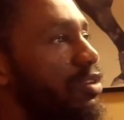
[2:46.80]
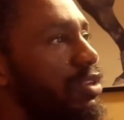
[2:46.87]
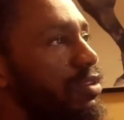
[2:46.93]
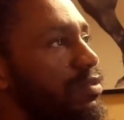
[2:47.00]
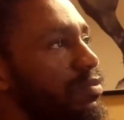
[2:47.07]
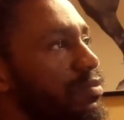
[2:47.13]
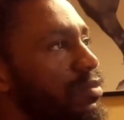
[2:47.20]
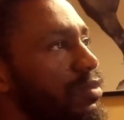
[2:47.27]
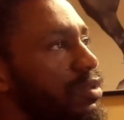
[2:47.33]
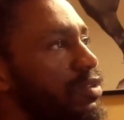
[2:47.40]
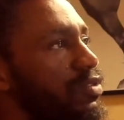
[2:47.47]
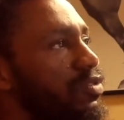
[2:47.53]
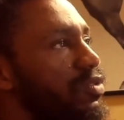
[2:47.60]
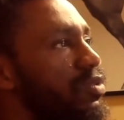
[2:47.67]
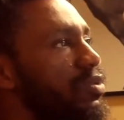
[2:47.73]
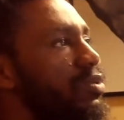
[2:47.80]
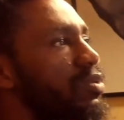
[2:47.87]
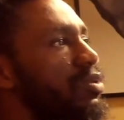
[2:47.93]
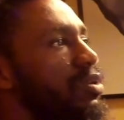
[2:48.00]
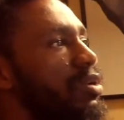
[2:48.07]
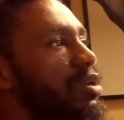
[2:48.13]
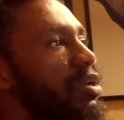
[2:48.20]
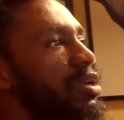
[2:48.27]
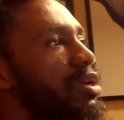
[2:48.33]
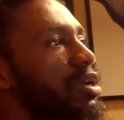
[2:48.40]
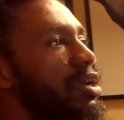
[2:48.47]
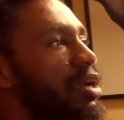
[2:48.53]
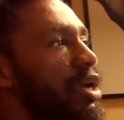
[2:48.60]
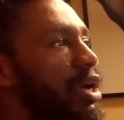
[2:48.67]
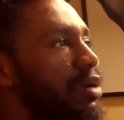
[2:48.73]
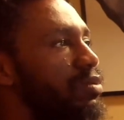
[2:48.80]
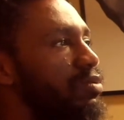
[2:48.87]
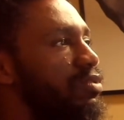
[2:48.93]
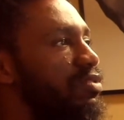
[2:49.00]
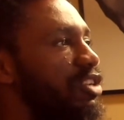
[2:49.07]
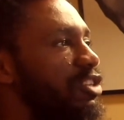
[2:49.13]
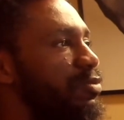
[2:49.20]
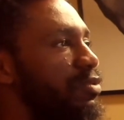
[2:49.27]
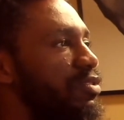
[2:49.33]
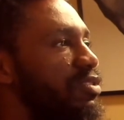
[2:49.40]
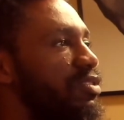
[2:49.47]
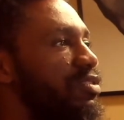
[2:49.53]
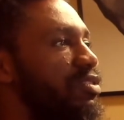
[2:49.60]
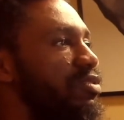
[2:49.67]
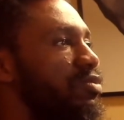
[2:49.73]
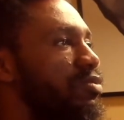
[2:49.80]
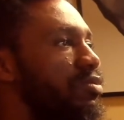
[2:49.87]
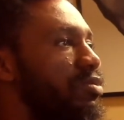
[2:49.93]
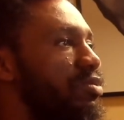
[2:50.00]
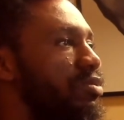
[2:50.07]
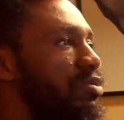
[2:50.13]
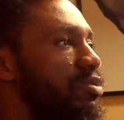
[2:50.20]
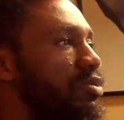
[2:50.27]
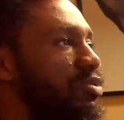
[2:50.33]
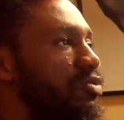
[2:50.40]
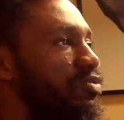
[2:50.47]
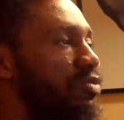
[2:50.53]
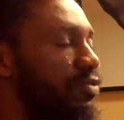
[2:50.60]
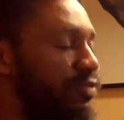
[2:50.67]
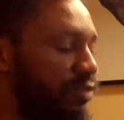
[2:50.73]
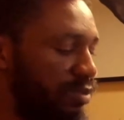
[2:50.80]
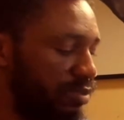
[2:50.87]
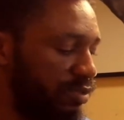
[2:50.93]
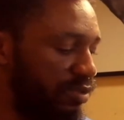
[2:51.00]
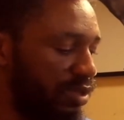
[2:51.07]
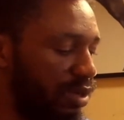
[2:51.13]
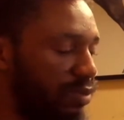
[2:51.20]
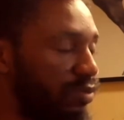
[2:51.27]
Majorly. So I will transpose this into 3 forms.